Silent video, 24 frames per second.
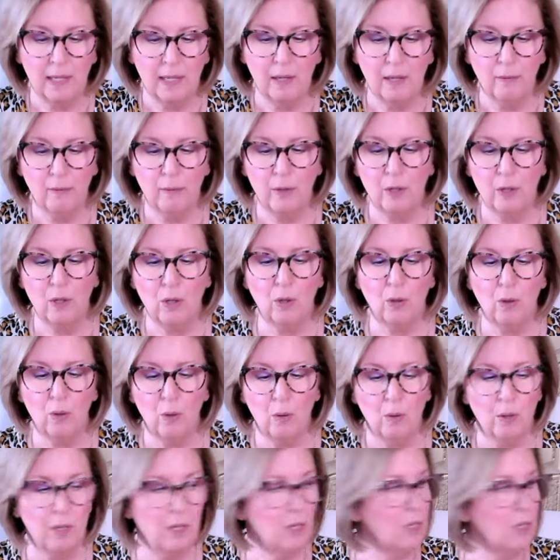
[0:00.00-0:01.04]
give
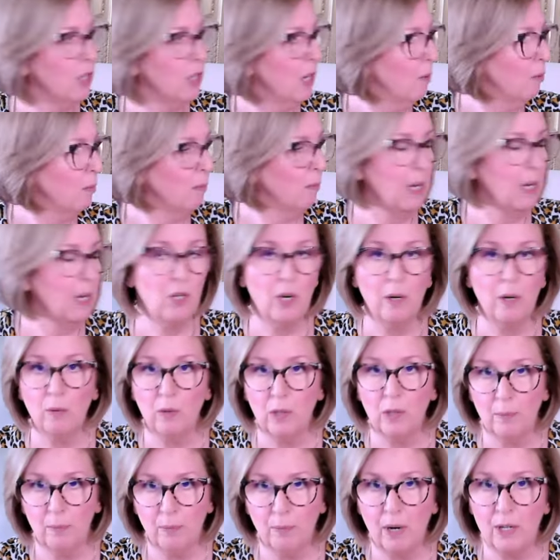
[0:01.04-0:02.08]
you the general, my
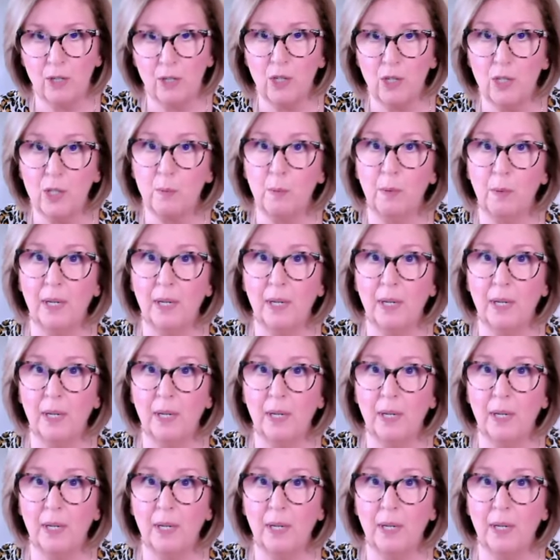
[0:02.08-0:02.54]
general impressions.